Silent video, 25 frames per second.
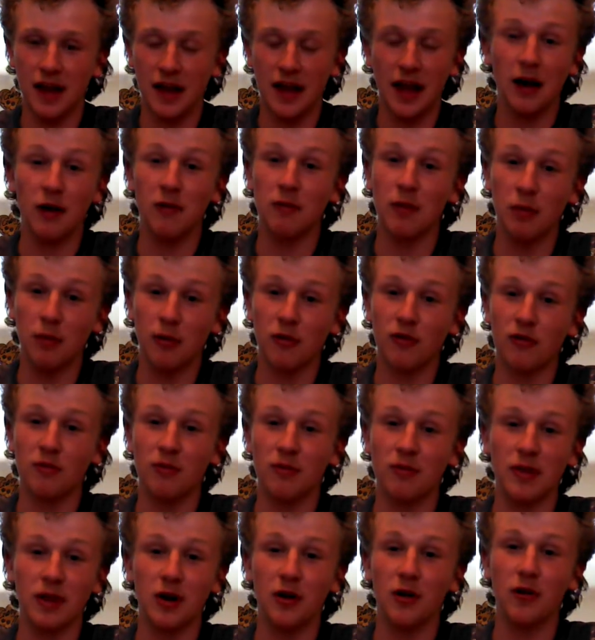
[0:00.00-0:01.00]
I remember
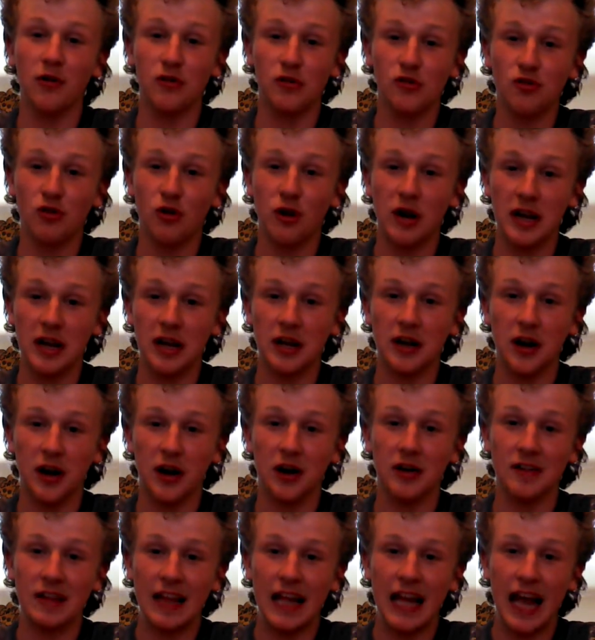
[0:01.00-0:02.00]
from you know those trading
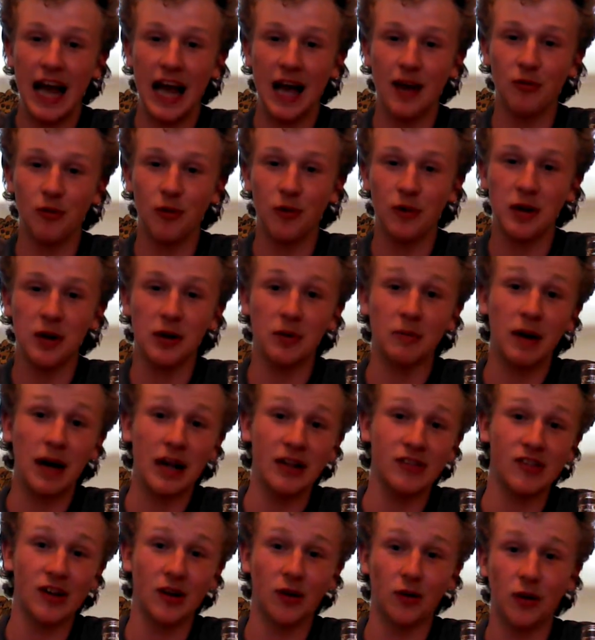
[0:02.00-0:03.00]
cards they had when you know
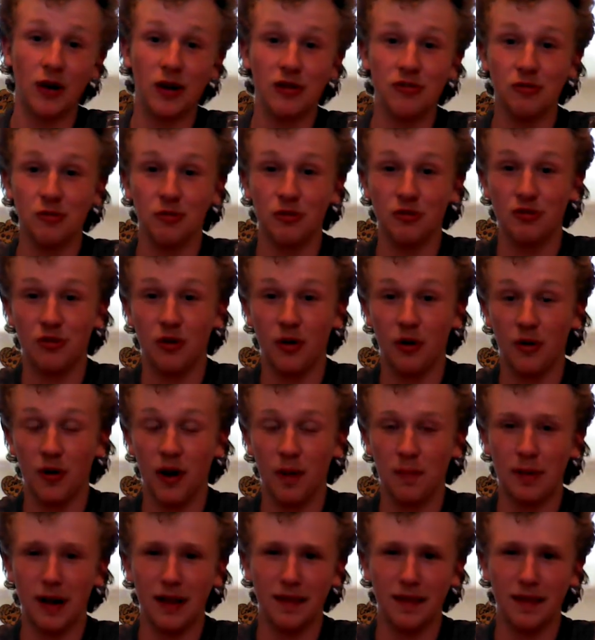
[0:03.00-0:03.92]
my generation was growing up,